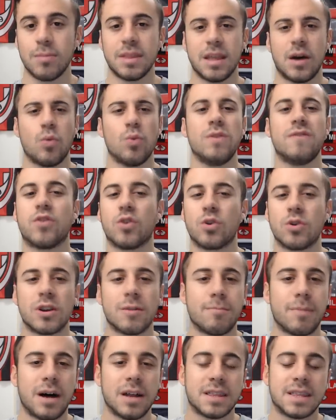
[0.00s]
Now, we've heard
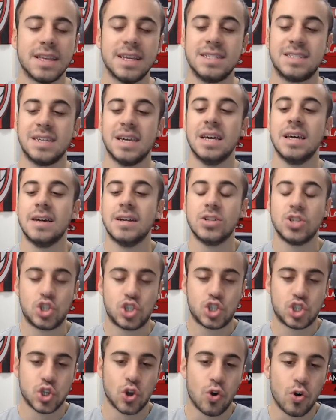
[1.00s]
about this
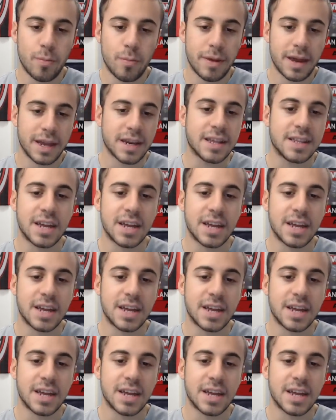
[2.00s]
so many